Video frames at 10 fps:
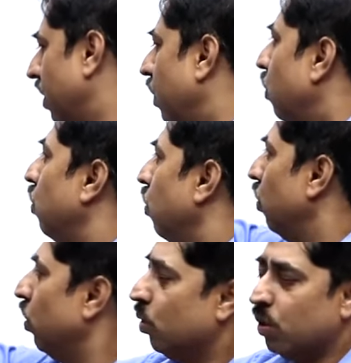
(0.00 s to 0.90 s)
due to
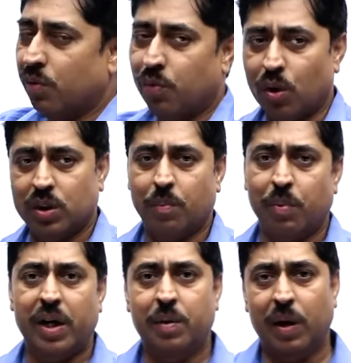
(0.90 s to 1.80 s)
the force
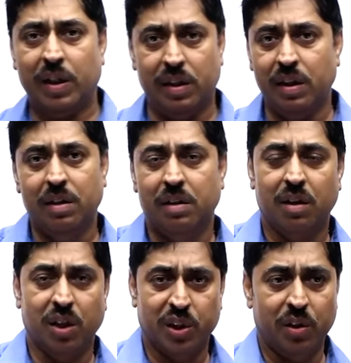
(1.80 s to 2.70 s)
applied by the
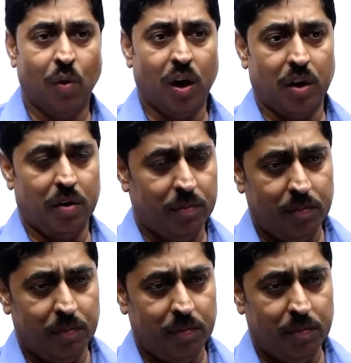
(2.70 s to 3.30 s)
gushing water.